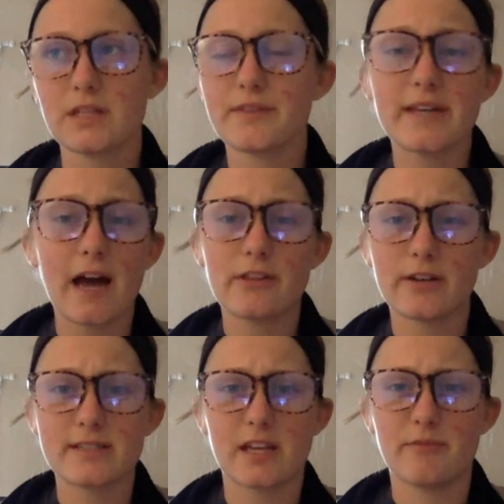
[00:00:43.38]

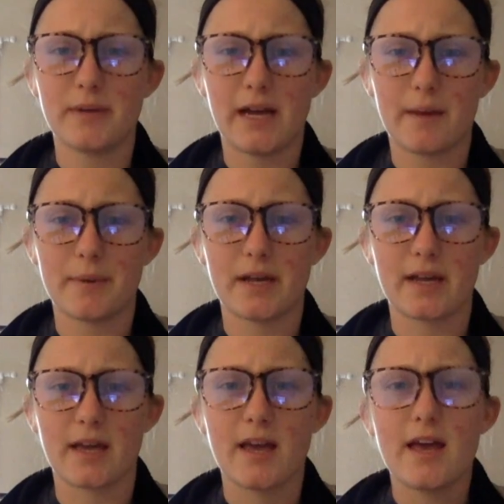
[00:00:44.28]
gatherings that have been
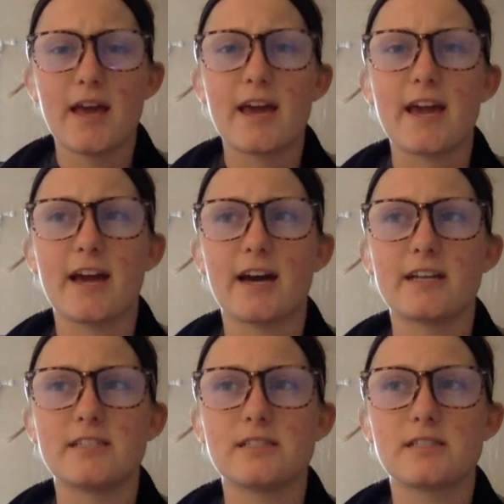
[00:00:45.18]
happening,
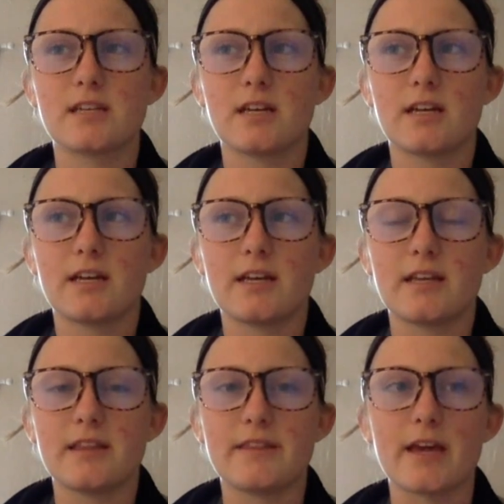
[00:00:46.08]
and
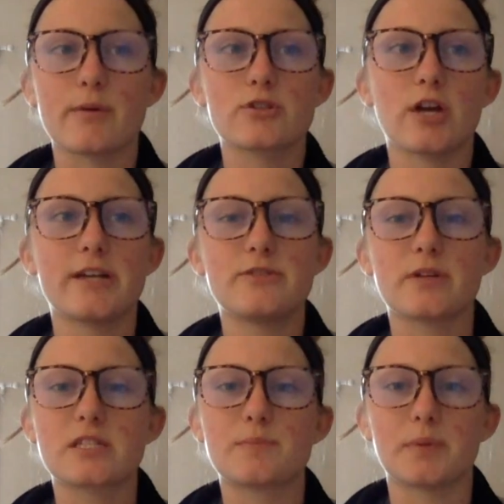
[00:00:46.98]
they were trying to
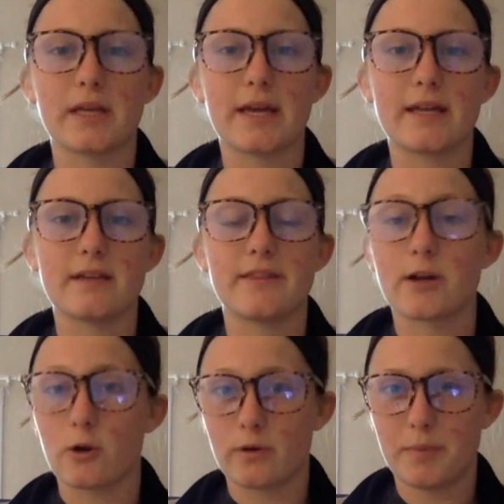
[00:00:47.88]
explain
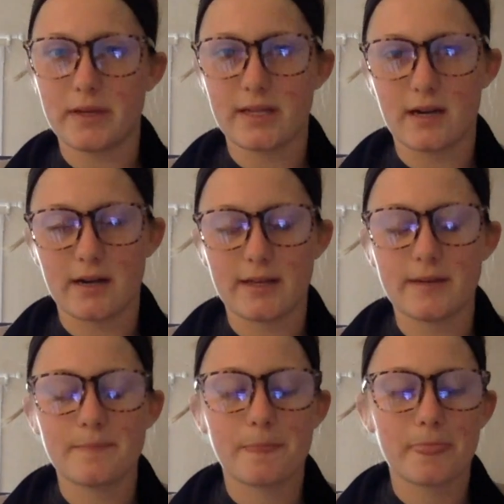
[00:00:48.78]
their own opinion on
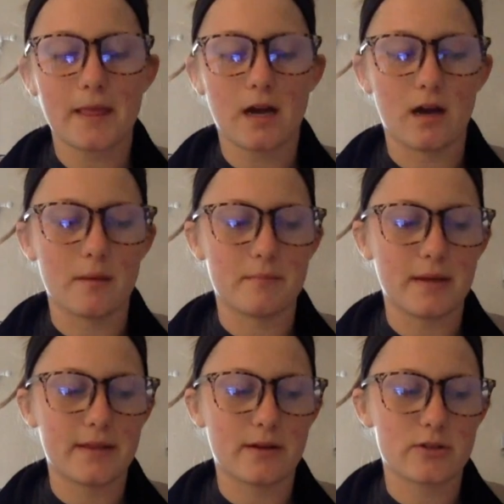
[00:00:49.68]
it,
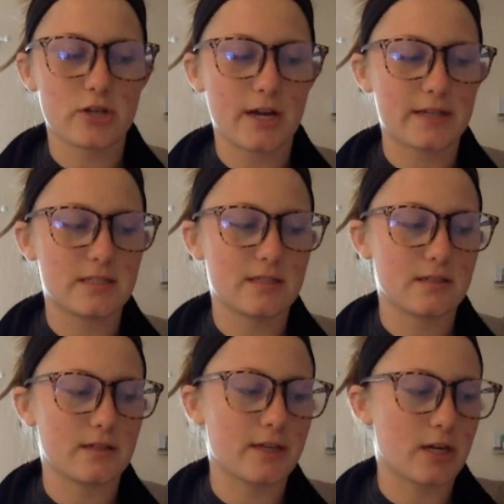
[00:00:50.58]
and they were trying
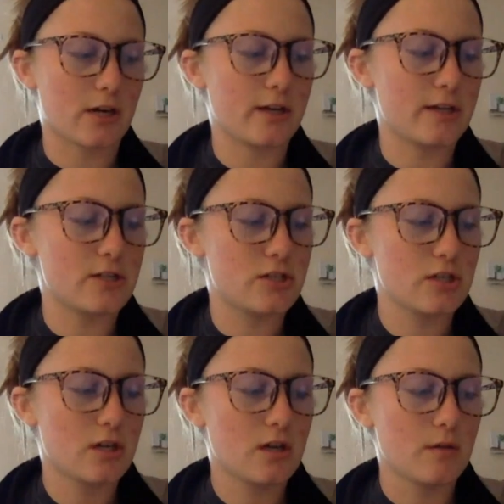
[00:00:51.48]
to
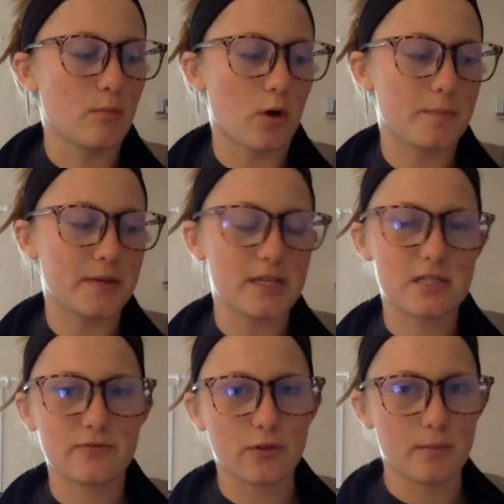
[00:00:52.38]
encourage more
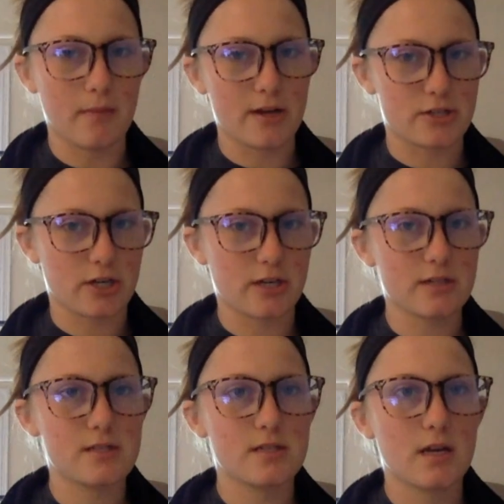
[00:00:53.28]
peaceful
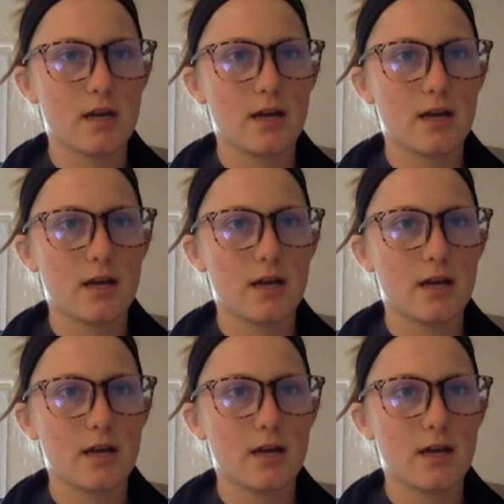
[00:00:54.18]
measures